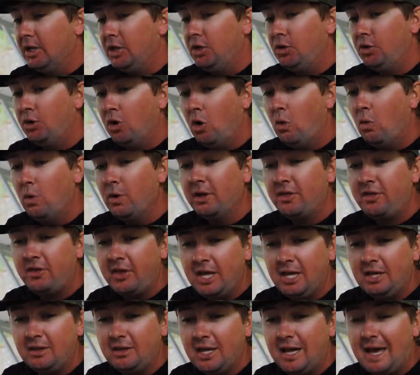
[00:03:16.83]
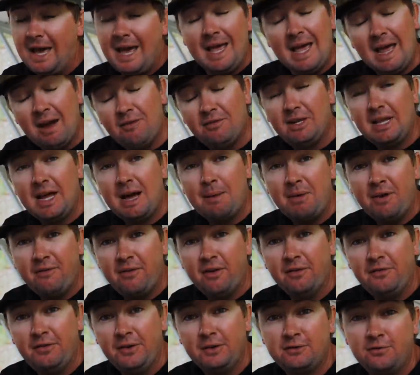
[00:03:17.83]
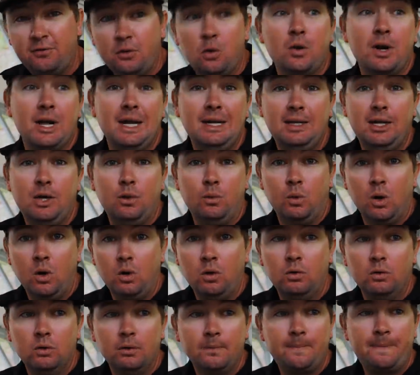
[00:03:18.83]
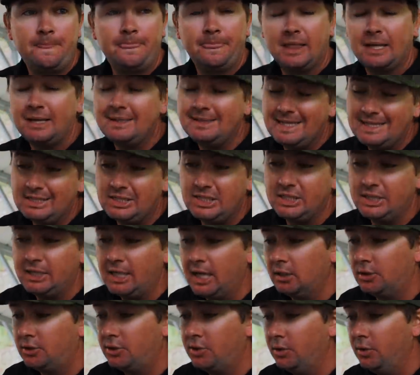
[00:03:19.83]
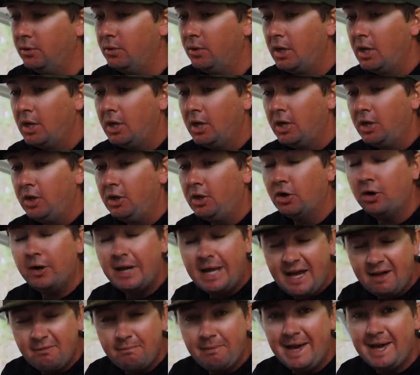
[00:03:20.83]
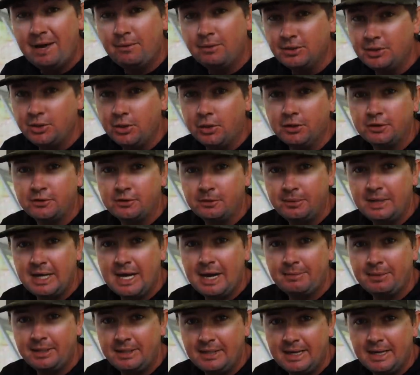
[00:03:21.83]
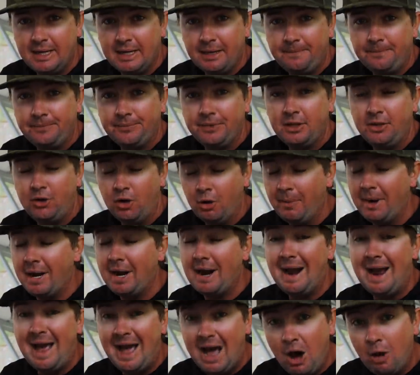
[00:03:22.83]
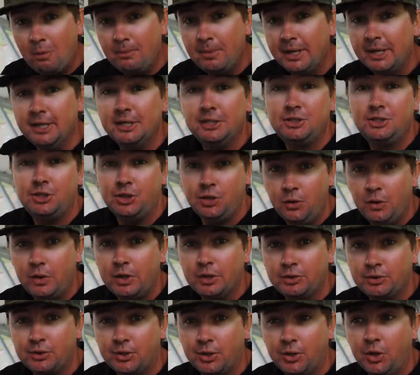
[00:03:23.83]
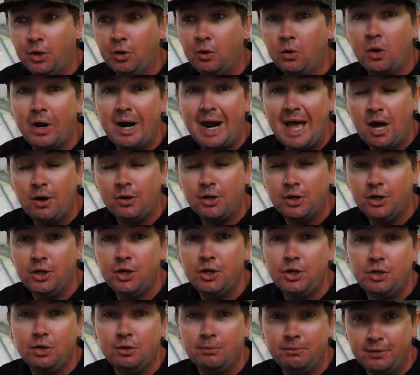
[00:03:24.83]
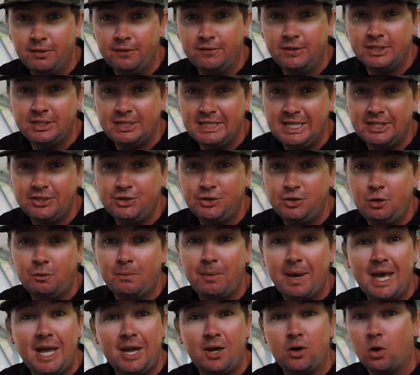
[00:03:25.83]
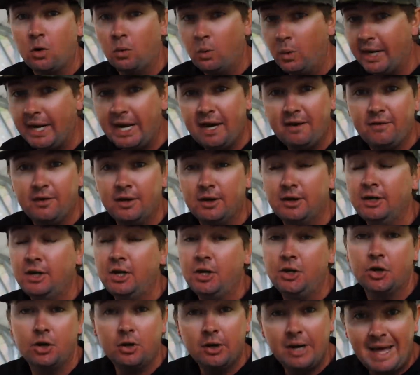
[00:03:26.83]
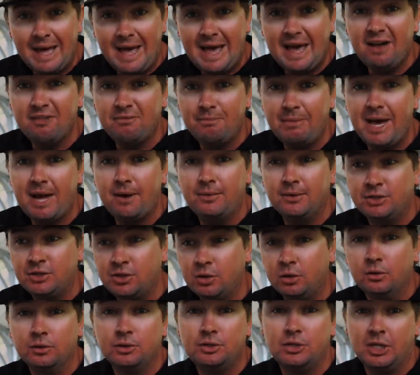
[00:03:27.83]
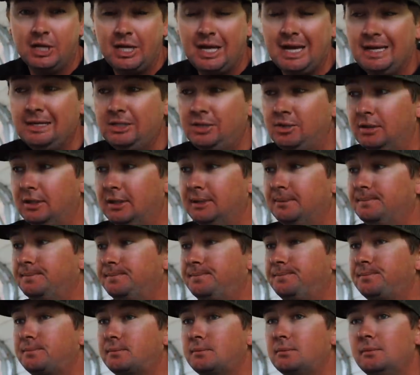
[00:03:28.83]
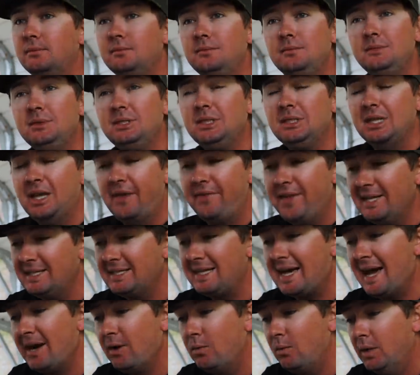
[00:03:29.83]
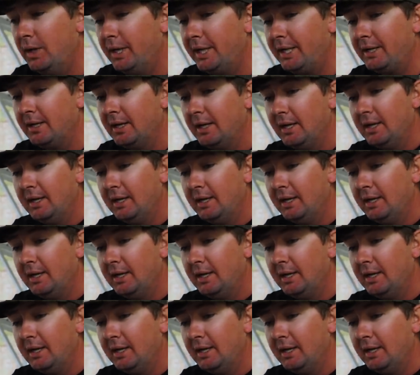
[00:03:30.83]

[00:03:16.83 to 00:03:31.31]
You don't want to think that, hey, every time I've ever fished Florida, I did it wrong, because that's just not true. You're going to have bad results from time to time no matter how much you control or how good of decisions you make or whatever, you're going to have bad results occasionally. And that's kind of what